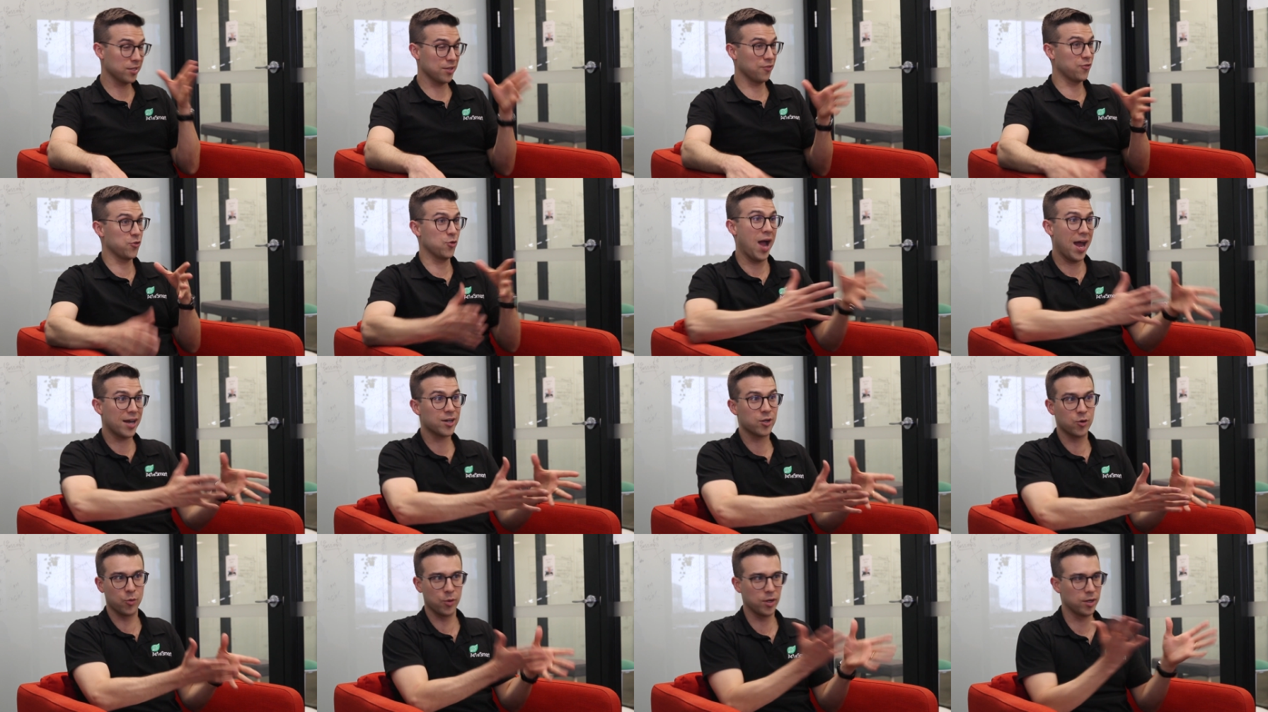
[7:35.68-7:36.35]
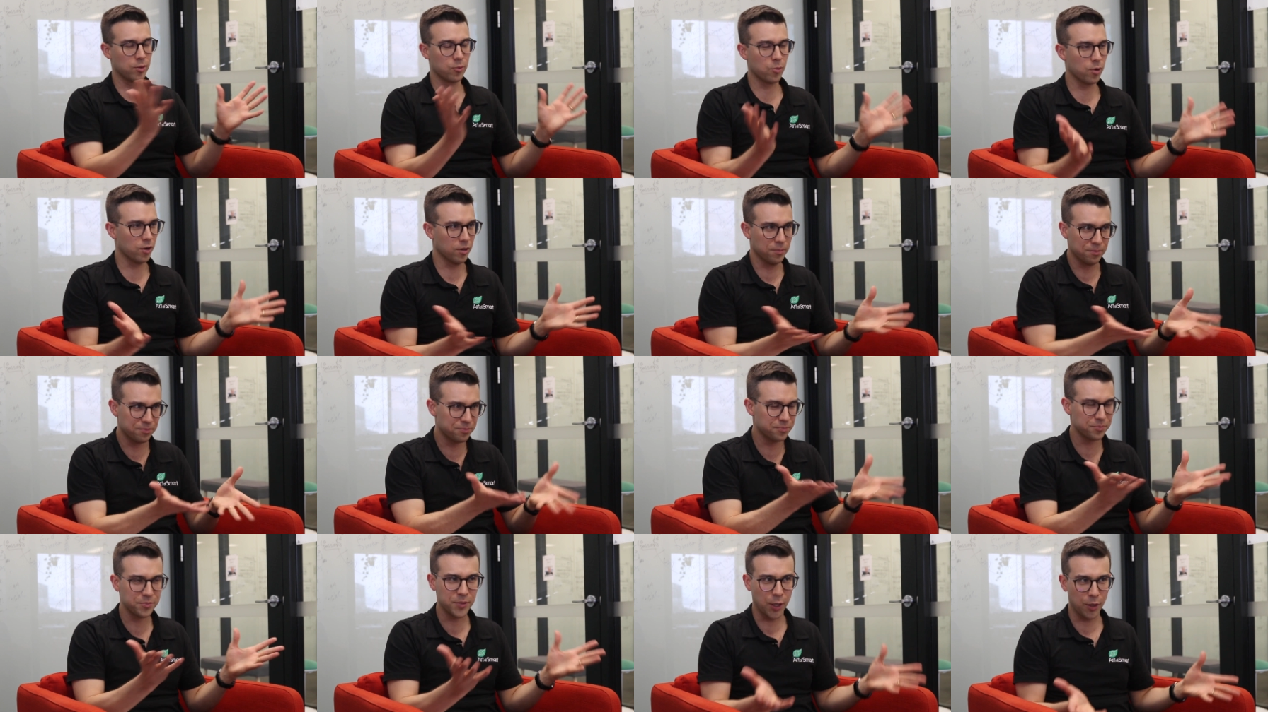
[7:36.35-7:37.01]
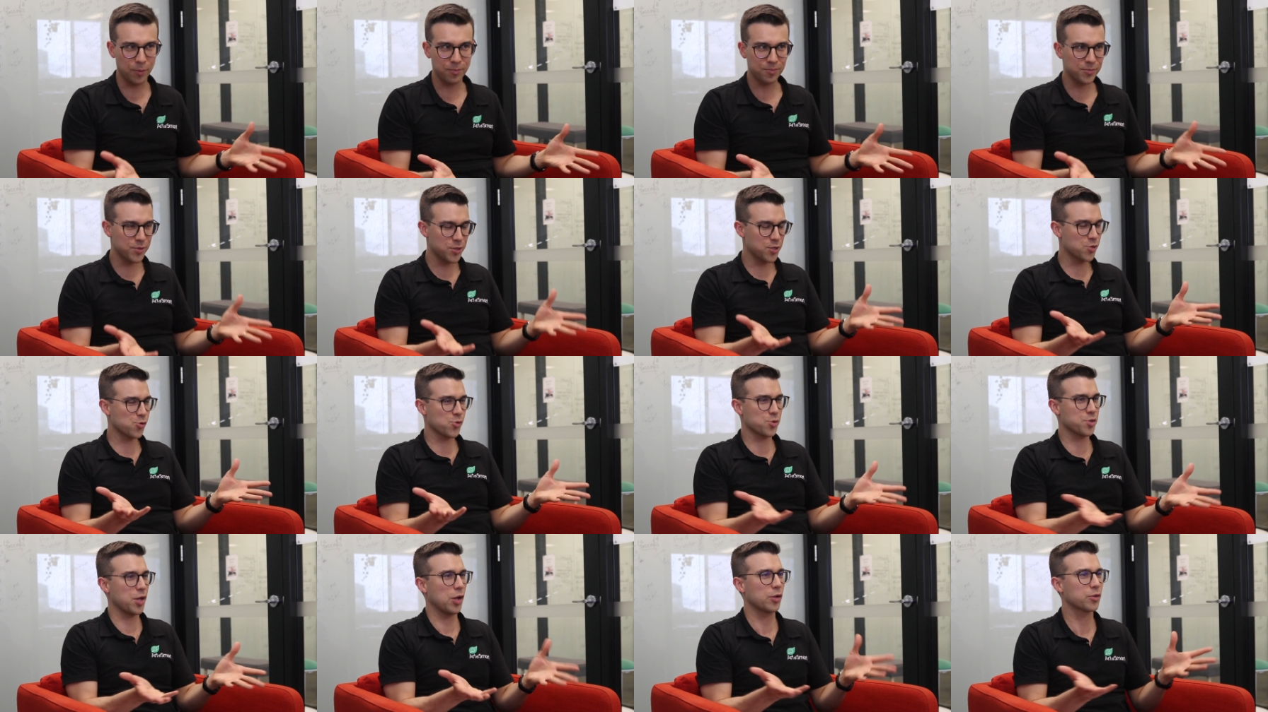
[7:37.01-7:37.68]
If you had quit, well, you know,
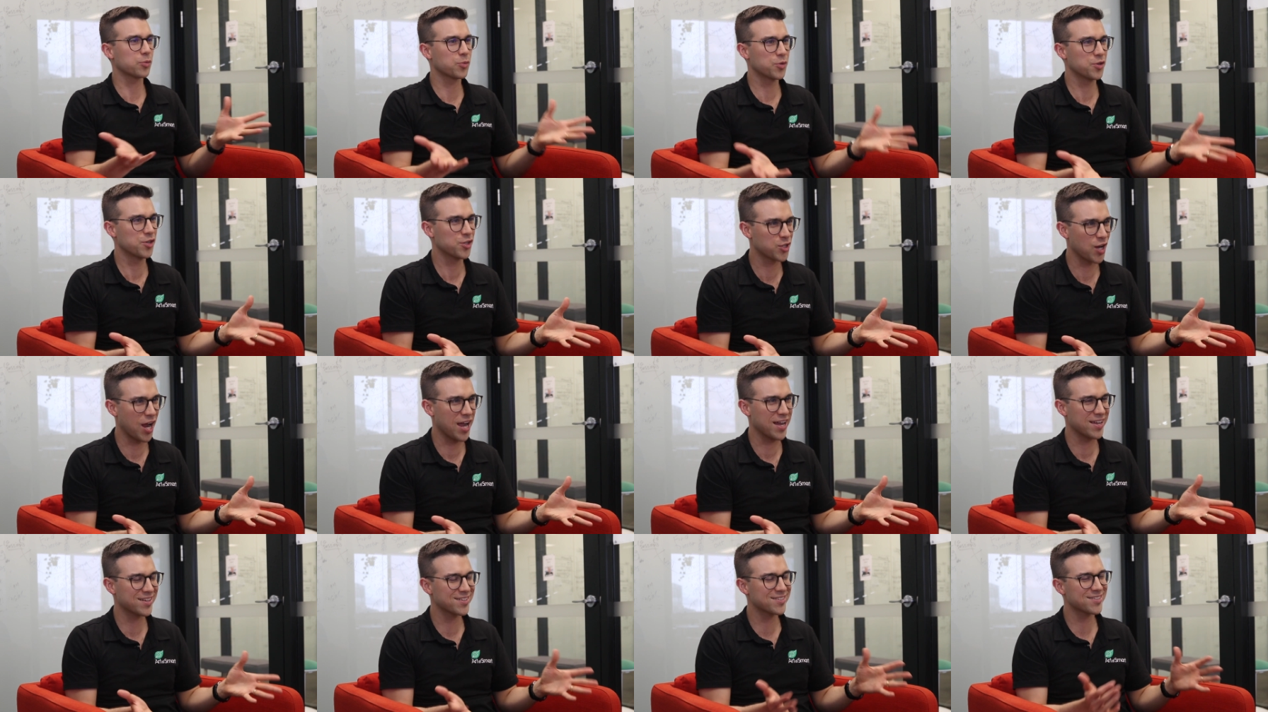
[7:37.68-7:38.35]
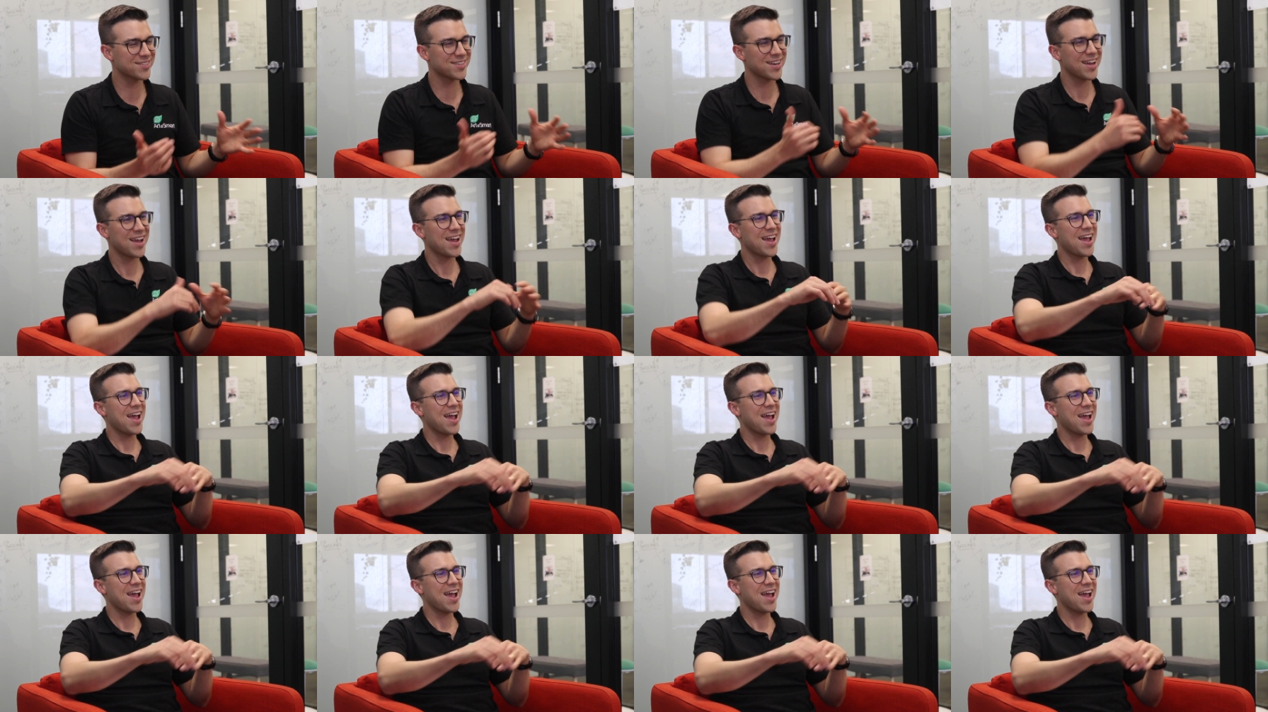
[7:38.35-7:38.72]
your results wouldn't have changed.